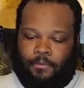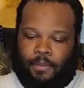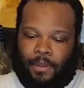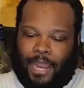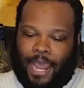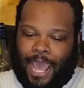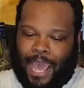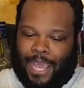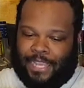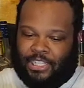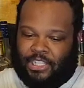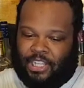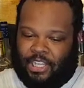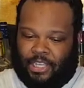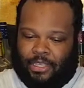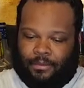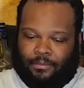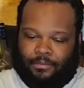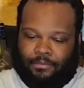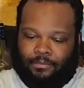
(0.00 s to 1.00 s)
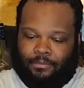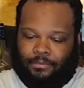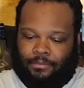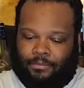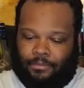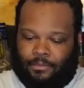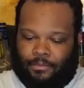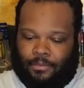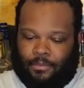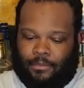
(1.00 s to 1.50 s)
Plastic.
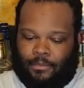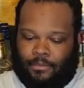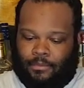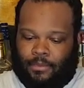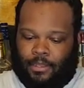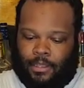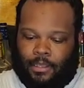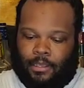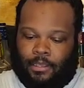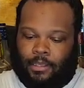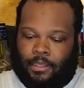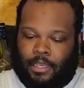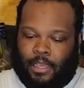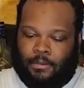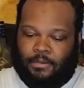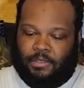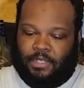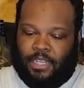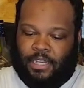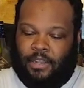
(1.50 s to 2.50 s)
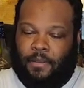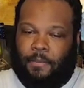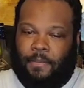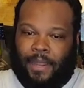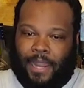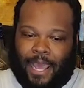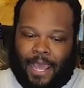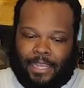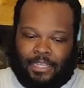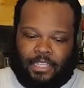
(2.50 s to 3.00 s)
Comes in the
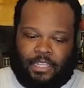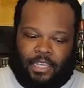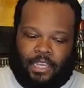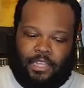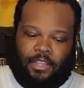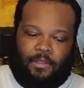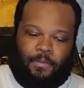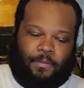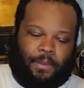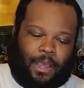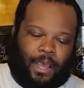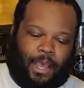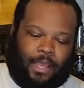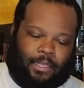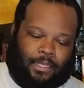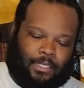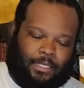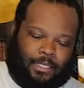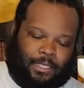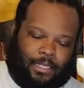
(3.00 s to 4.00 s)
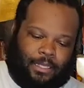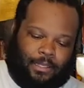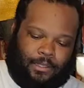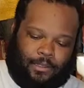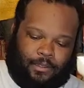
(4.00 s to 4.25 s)
plastic in the box.